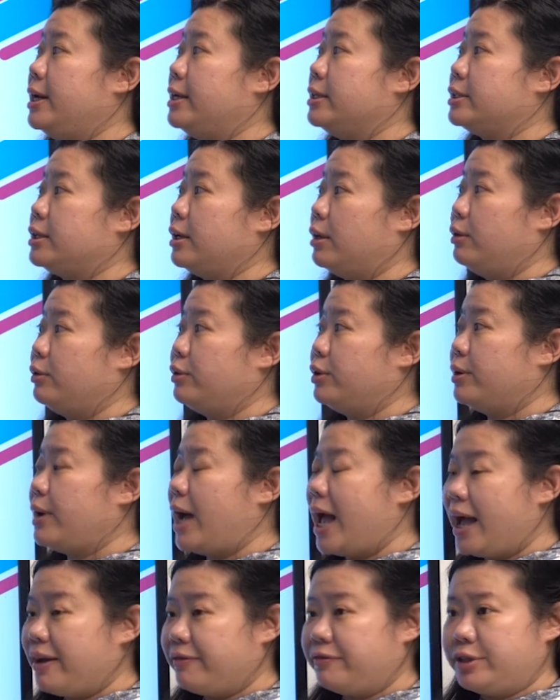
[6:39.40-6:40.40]
So you
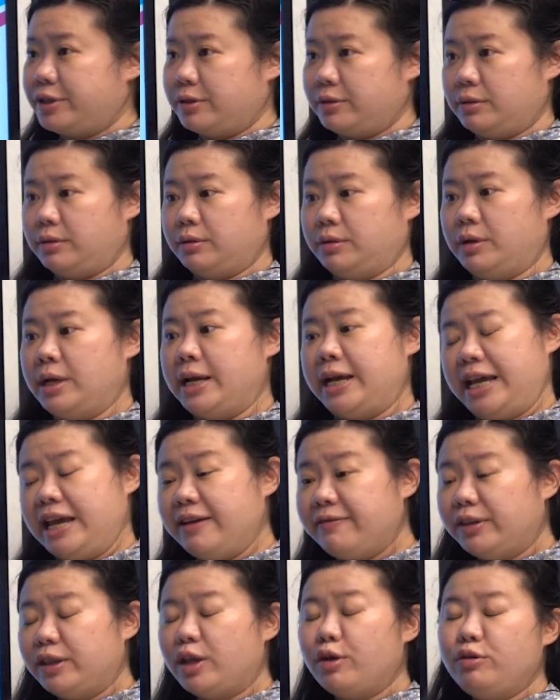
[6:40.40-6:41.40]
have to,
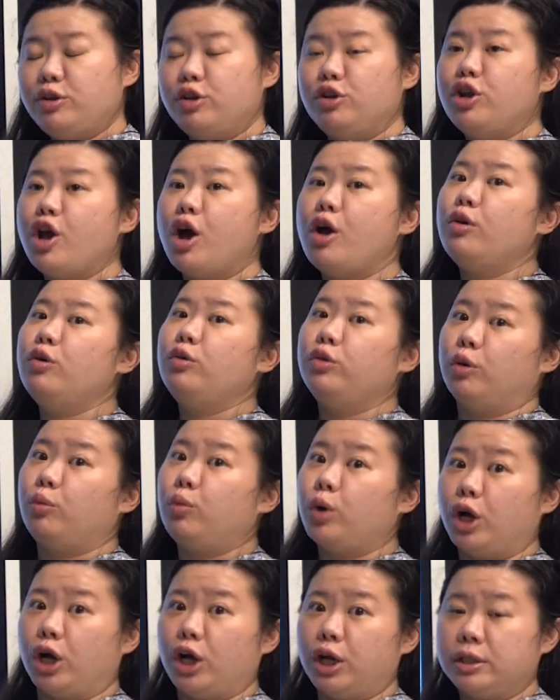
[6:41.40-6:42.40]
even though you know the
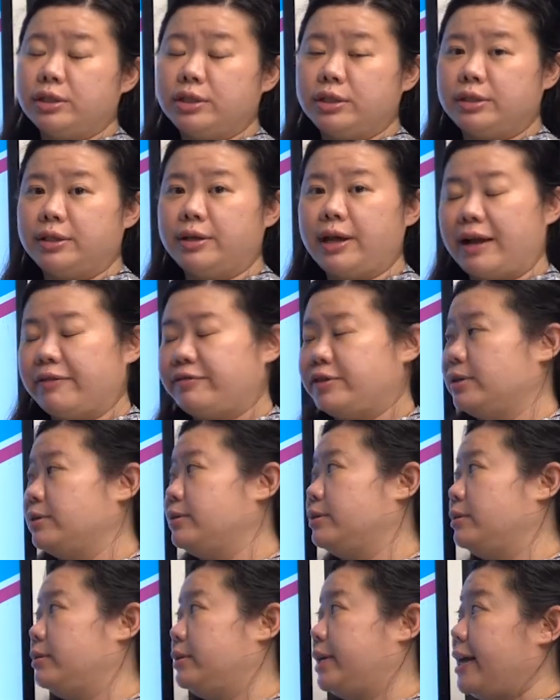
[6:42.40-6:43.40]
words, you have
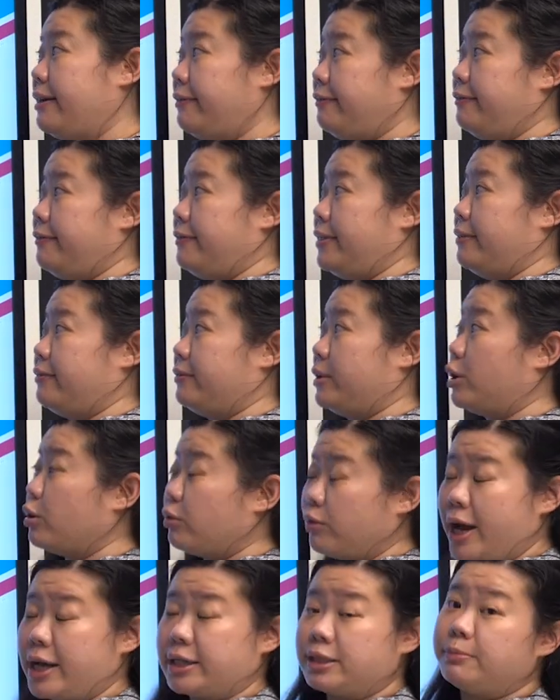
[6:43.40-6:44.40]
to give the
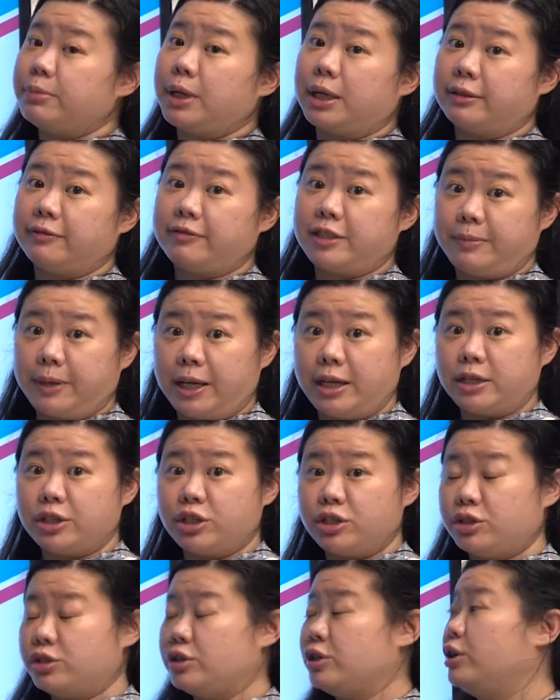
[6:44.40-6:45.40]
correct part of
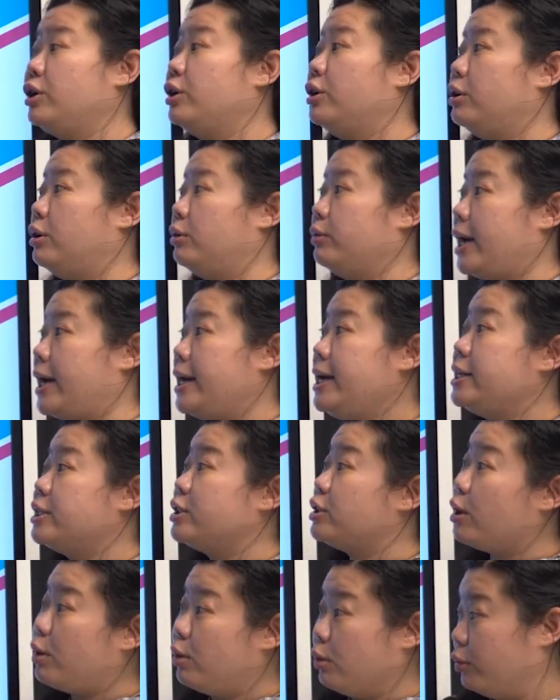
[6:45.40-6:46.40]
speech. Okay,
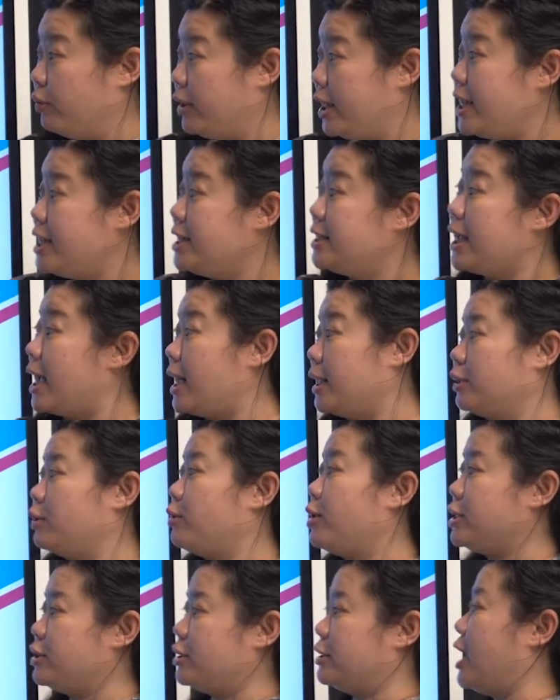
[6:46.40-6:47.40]
so these are the
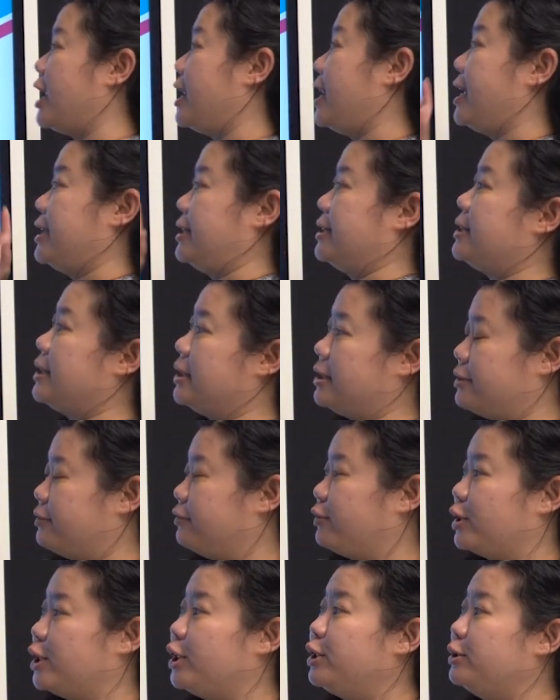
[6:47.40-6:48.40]
questions I listed
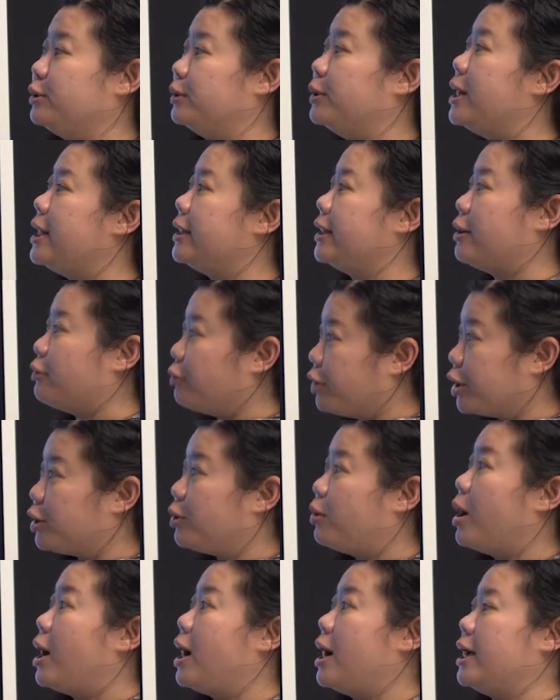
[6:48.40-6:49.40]
for you that
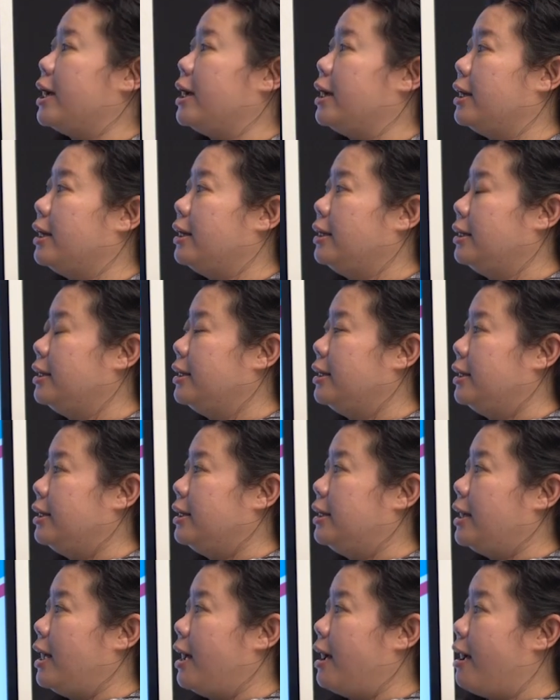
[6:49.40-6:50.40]
require
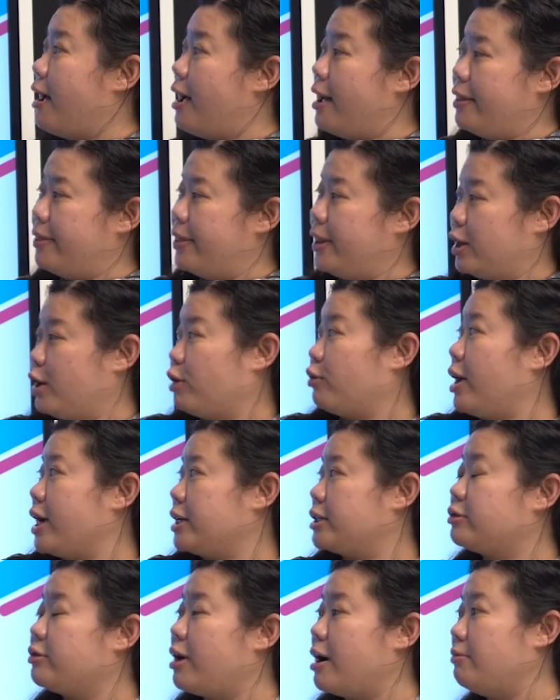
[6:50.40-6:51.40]
the
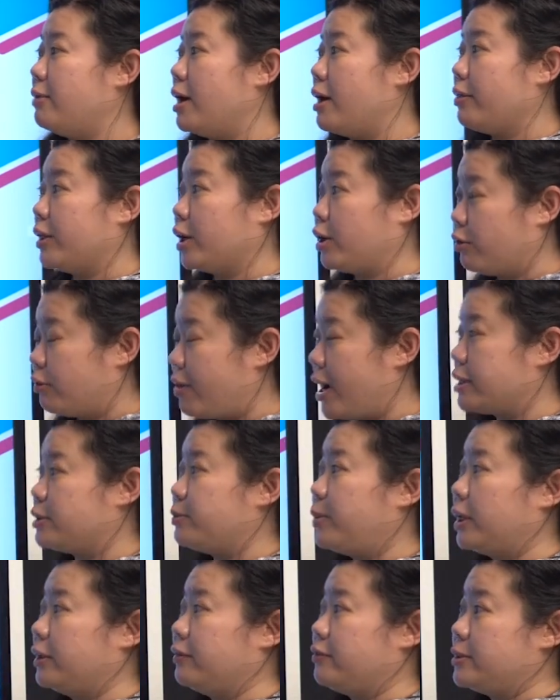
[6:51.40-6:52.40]
correct grammar, the correct
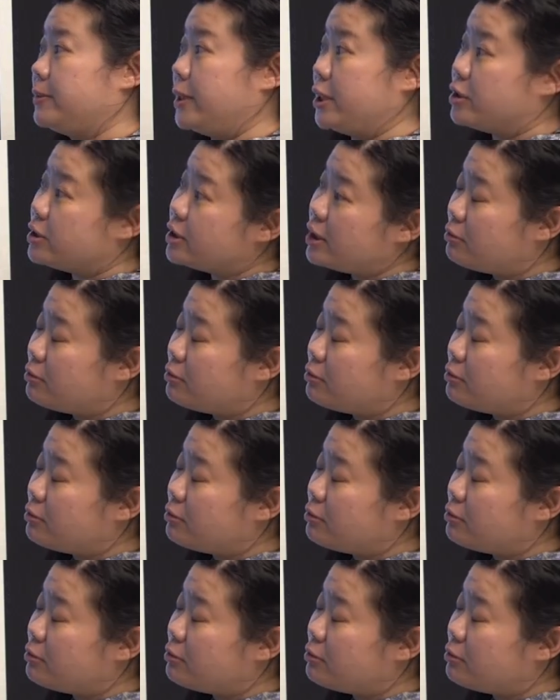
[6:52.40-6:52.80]
part of speech.